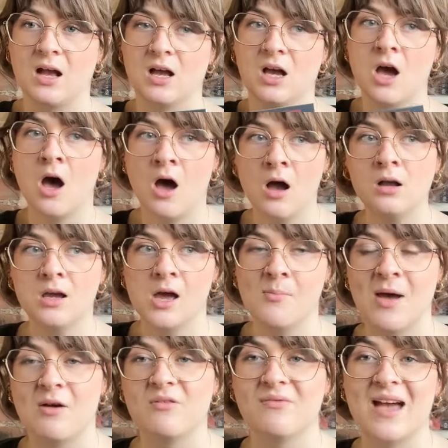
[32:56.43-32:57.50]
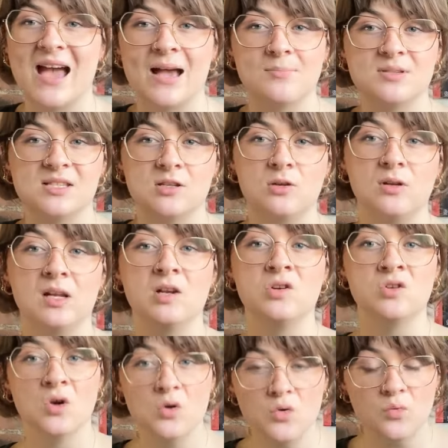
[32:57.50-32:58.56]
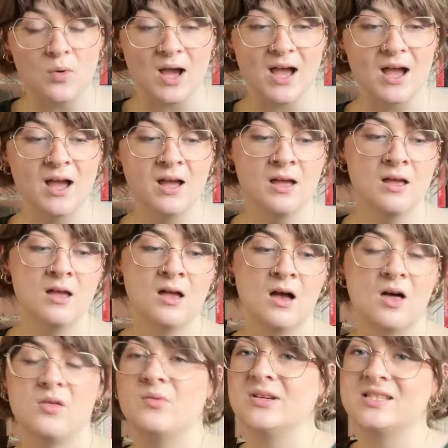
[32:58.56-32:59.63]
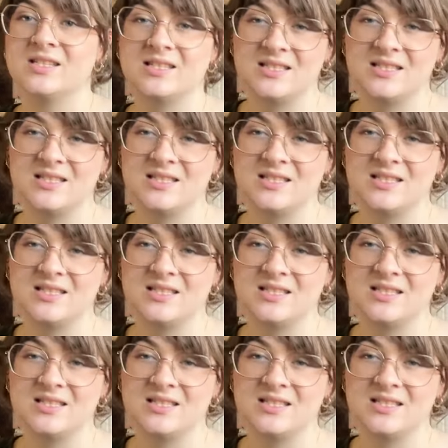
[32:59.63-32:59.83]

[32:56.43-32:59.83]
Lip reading: can't come out of absolutely nowhere, otherwise it's